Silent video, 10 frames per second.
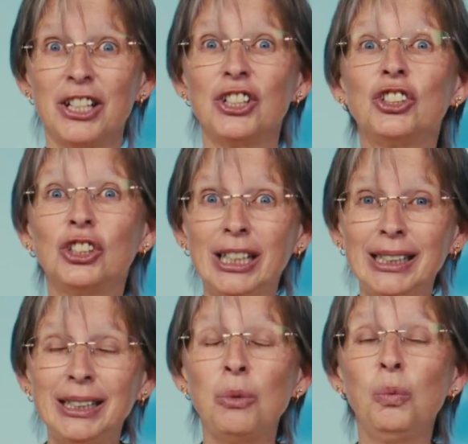
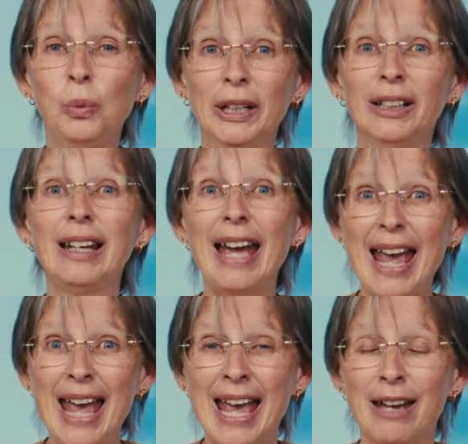she will
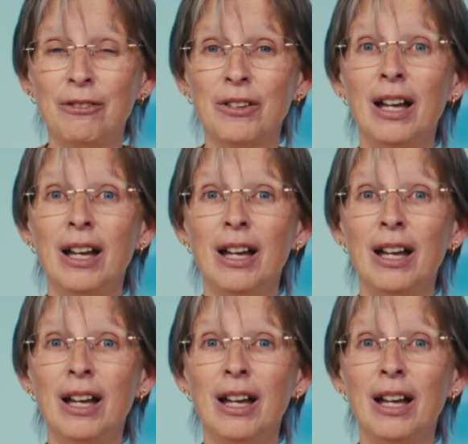have